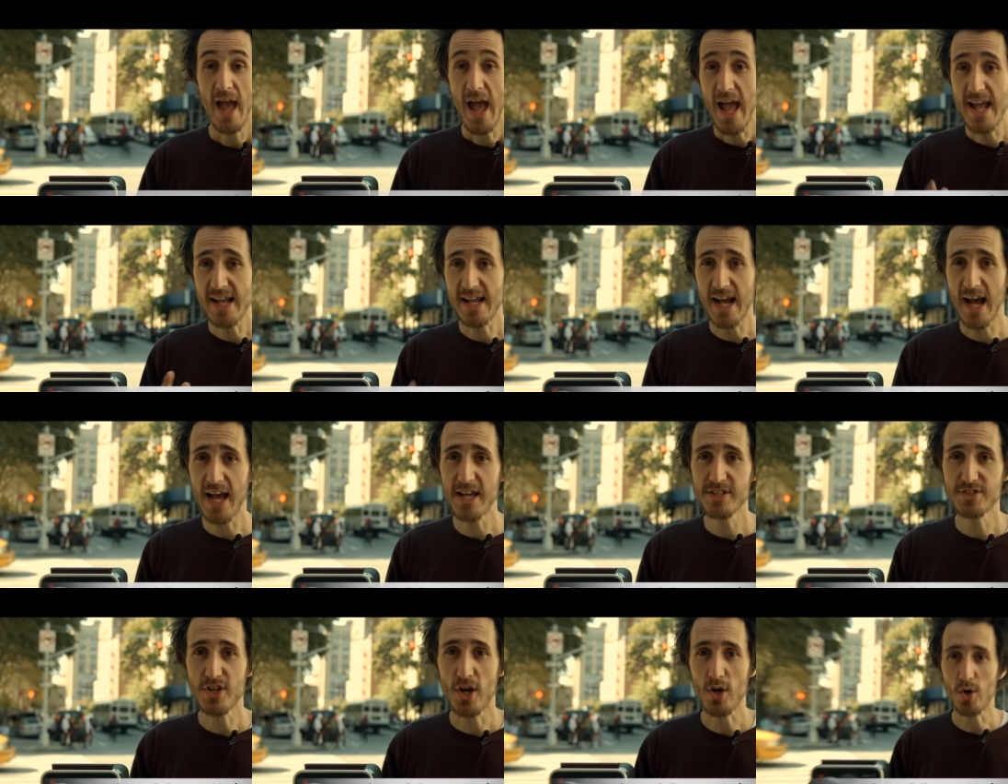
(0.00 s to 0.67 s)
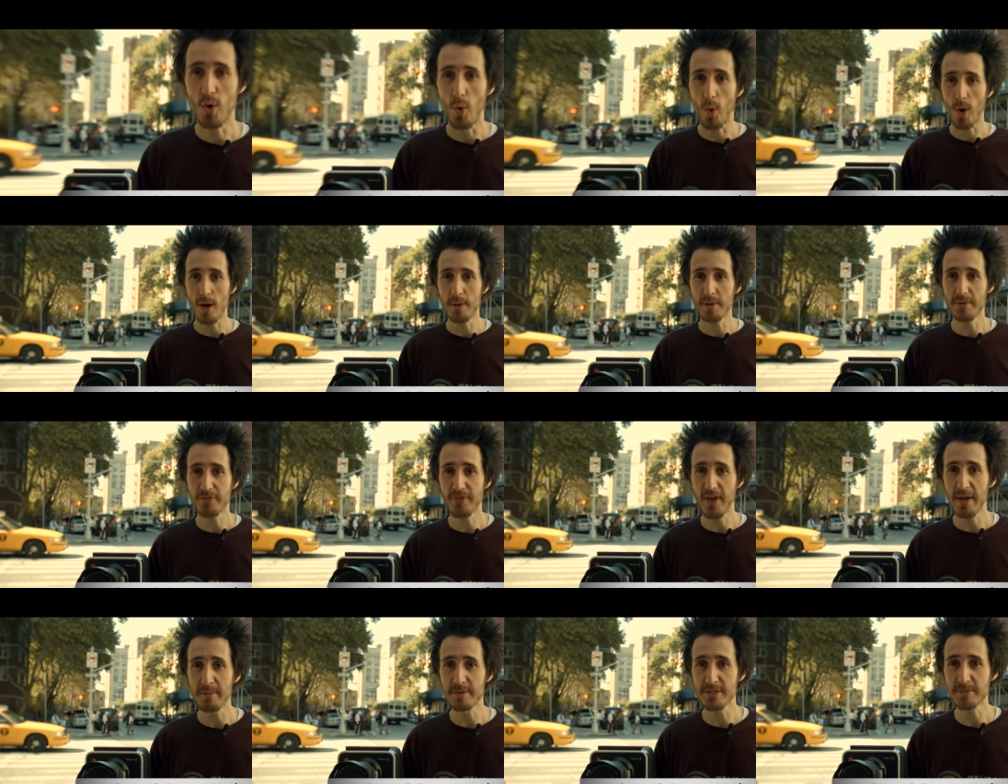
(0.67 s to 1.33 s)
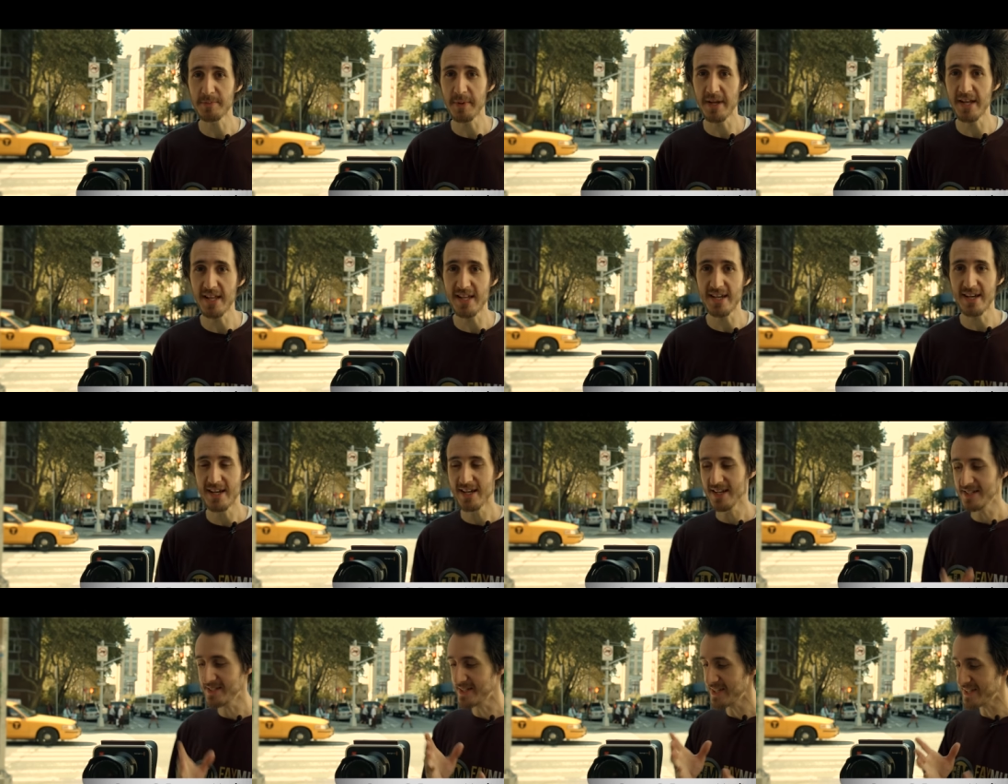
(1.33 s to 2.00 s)
Hey guys, Corey with Famous
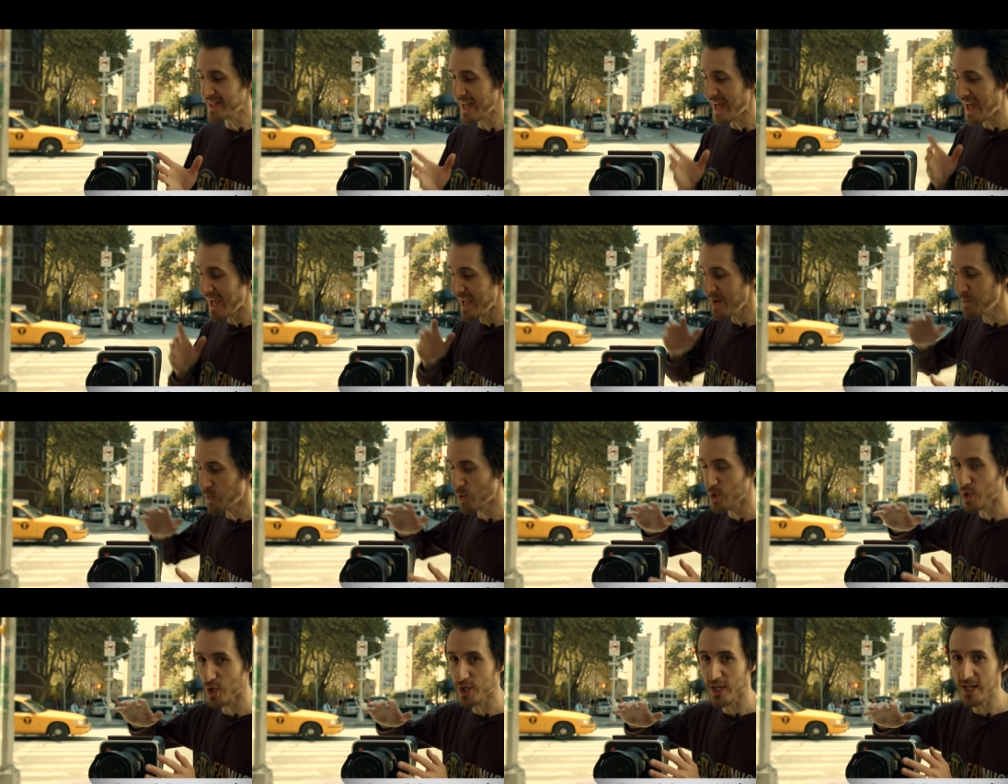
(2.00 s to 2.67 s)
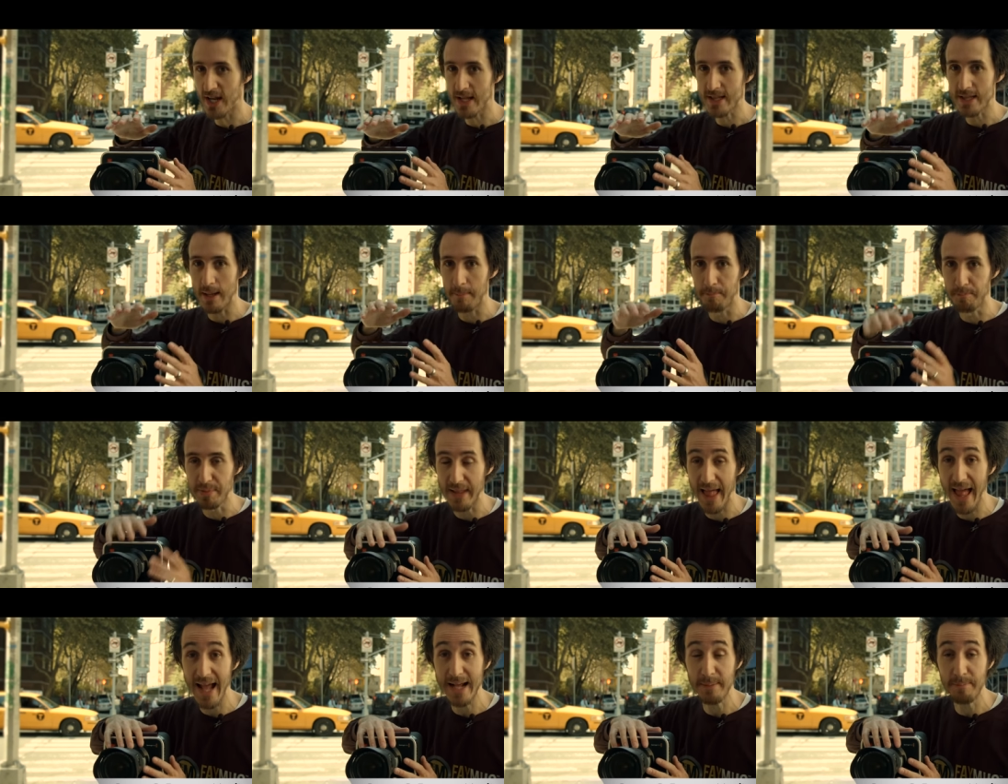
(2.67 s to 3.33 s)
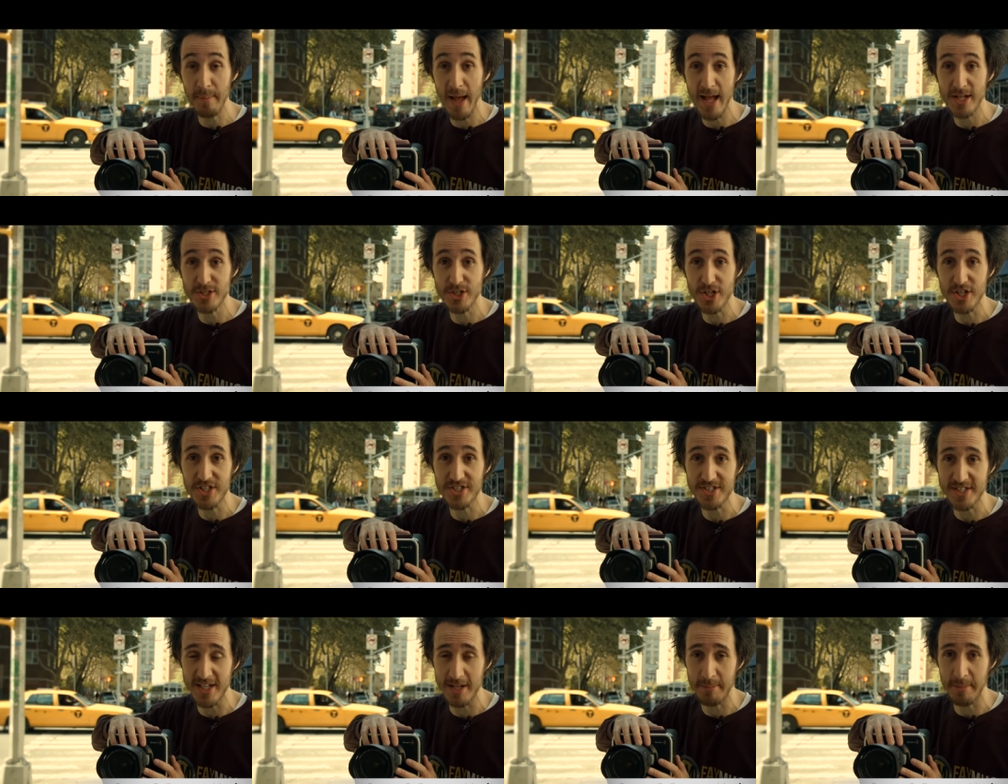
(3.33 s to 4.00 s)
Media, and today we're looking at the
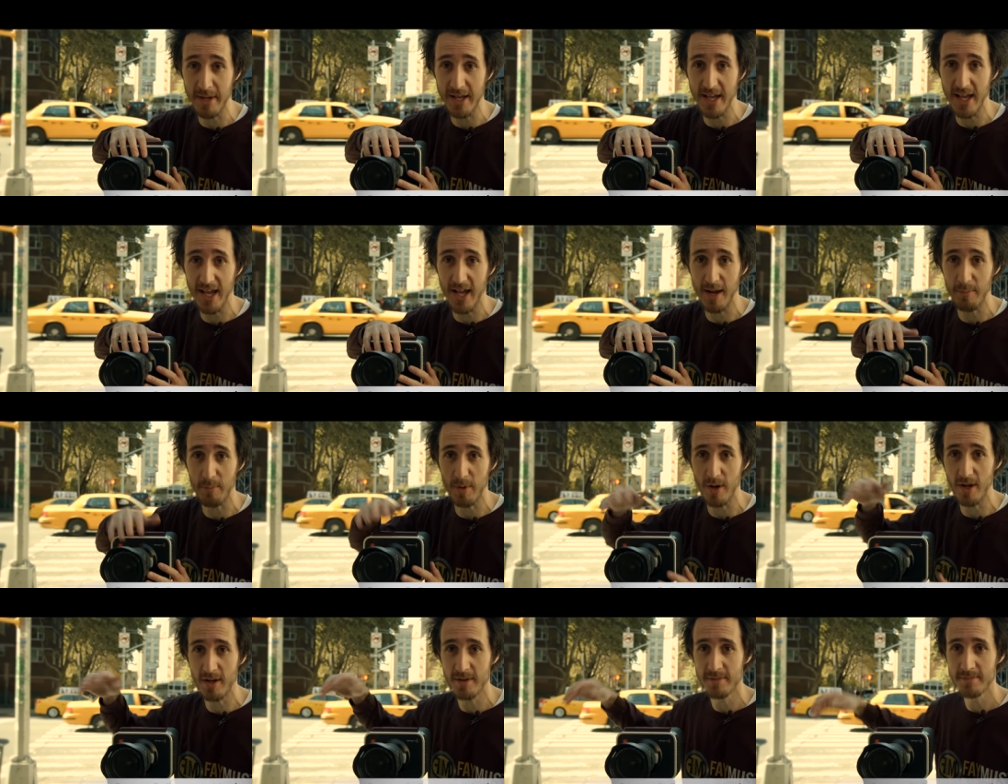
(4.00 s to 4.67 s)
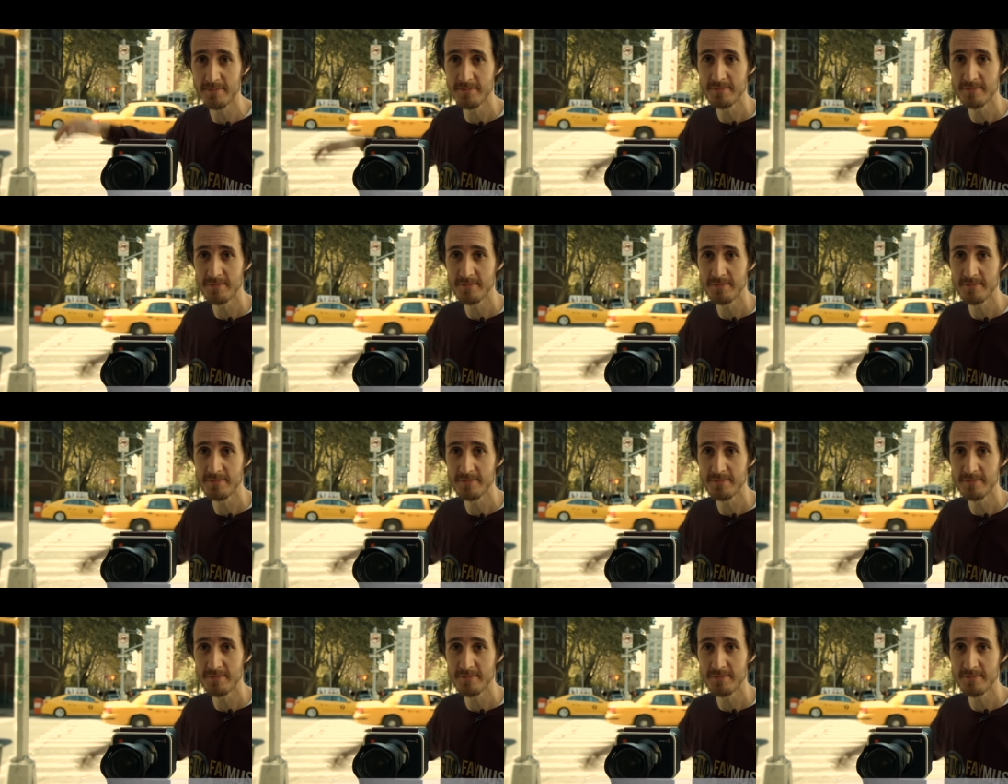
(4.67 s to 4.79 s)
Blackmagic Cinema Camera.